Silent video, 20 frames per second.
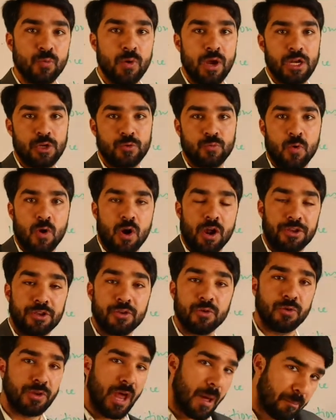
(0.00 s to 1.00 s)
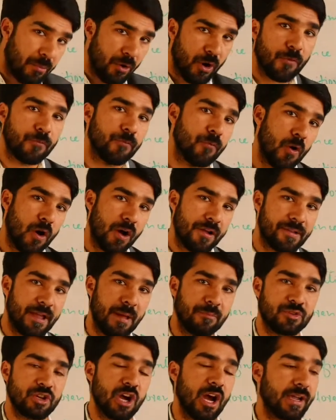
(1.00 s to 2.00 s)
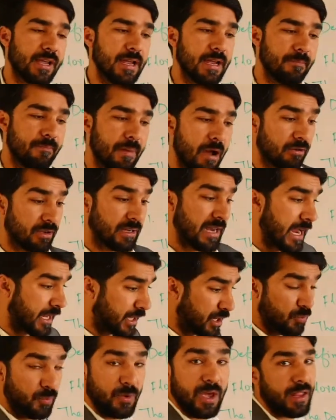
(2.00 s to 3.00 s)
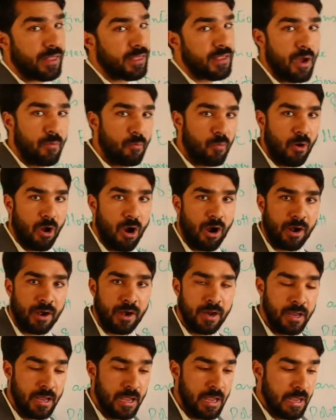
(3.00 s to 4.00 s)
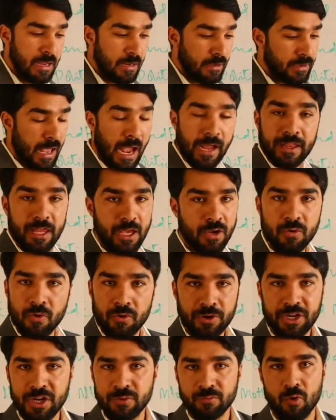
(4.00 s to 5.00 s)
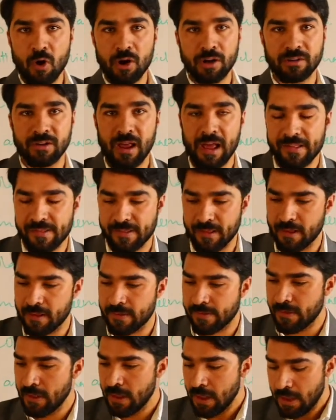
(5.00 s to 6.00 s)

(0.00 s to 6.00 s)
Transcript: World War. You know, number of wars I'm talking about, like the Vietnam War, like the Korean War crisis,